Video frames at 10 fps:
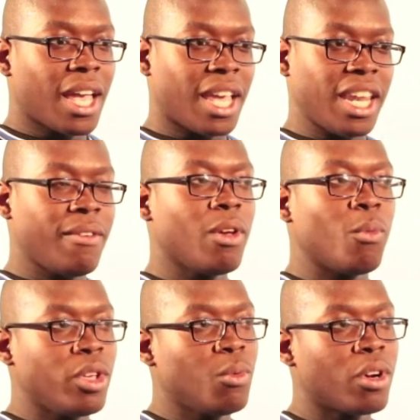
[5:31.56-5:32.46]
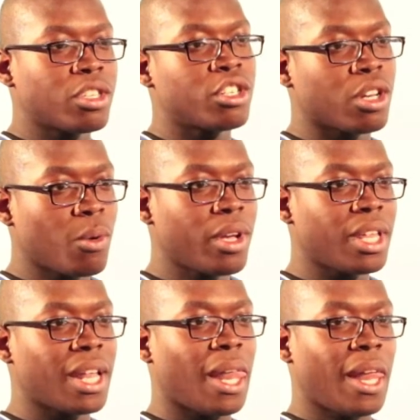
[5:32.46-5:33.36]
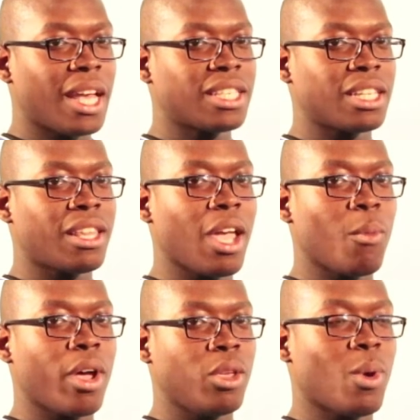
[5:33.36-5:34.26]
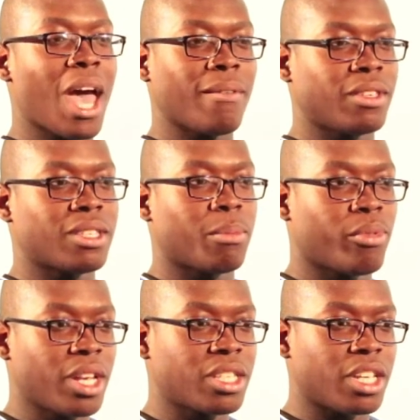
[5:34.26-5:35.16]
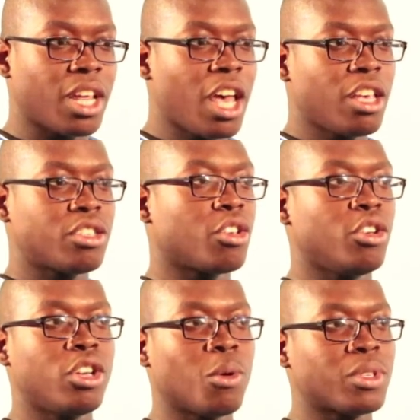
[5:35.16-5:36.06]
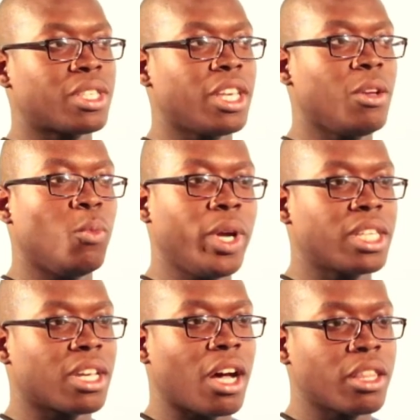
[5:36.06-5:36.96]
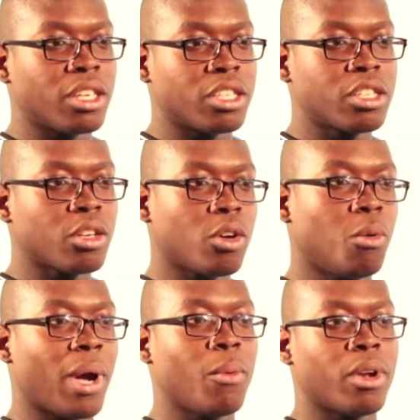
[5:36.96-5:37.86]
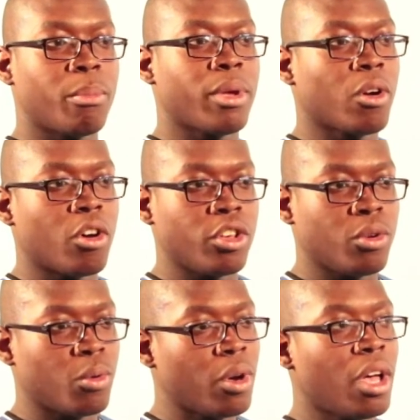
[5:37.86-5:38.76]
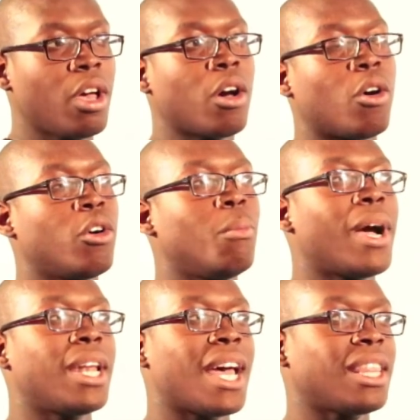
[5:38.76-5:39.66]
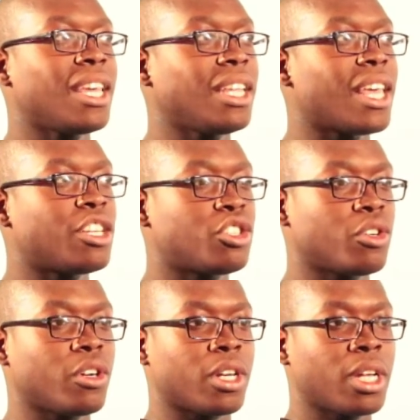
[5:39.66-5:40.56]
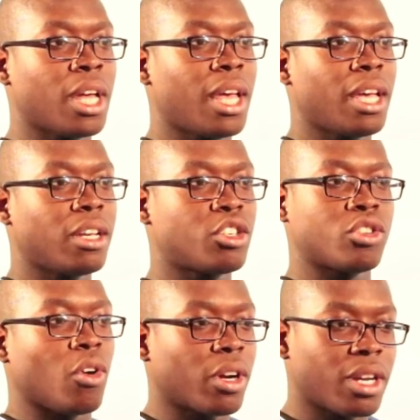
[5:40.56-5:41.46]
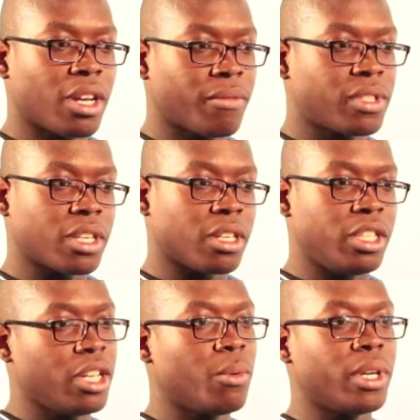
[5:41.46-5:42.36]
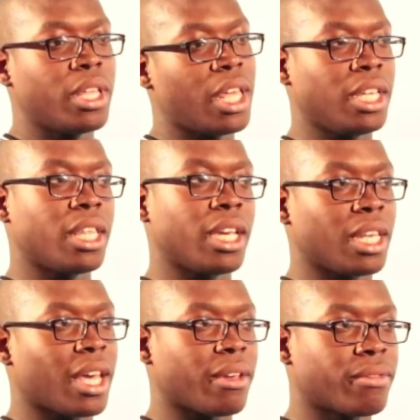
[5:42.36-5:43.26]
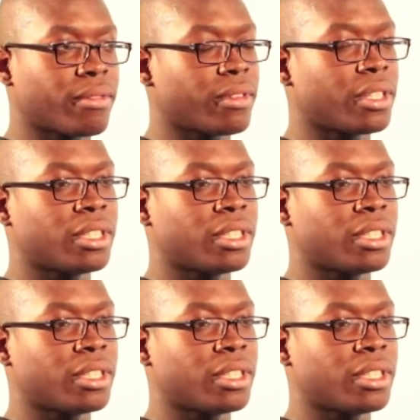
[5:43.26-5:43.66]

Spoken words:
And even when you want to show it, it's a thing where you have to suppress it so you don't seem weak to others who might want to pick on you or who might not think that you're strong enough to deal with anything in life.